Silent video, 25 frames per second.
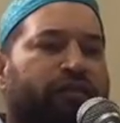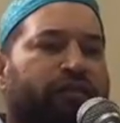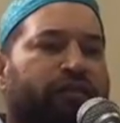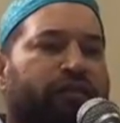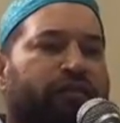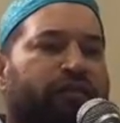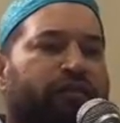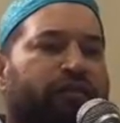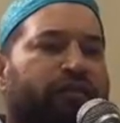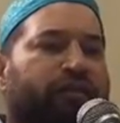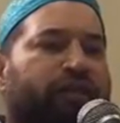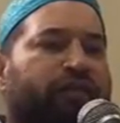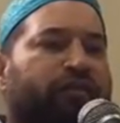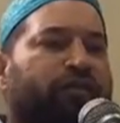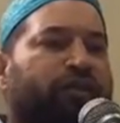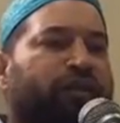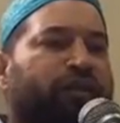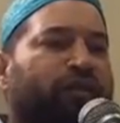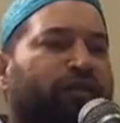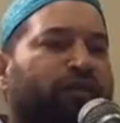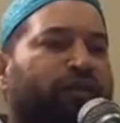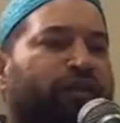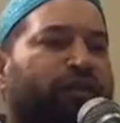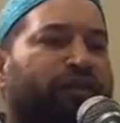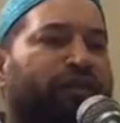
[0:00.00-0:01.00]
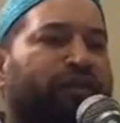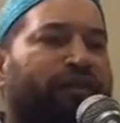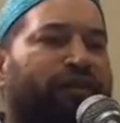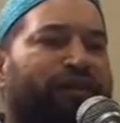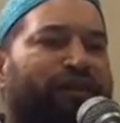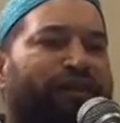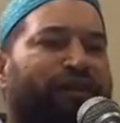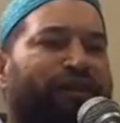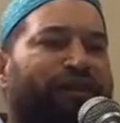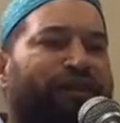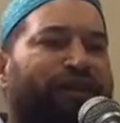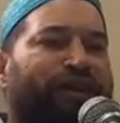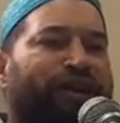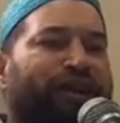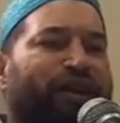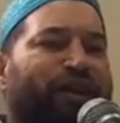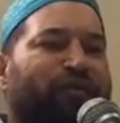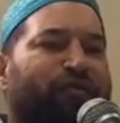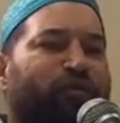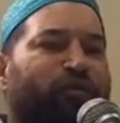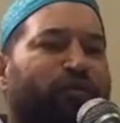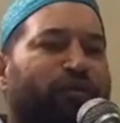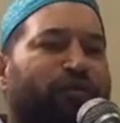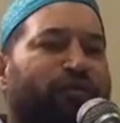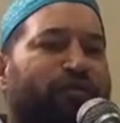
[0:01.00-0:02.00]
they only claim
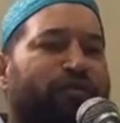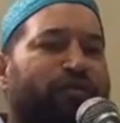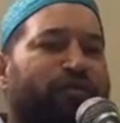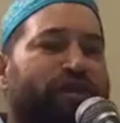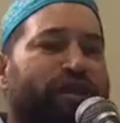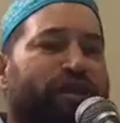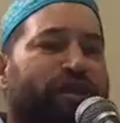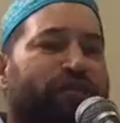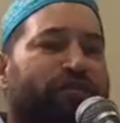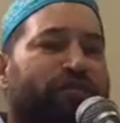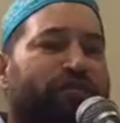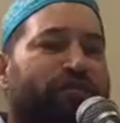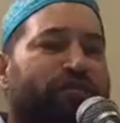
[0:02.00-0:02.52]
to understand.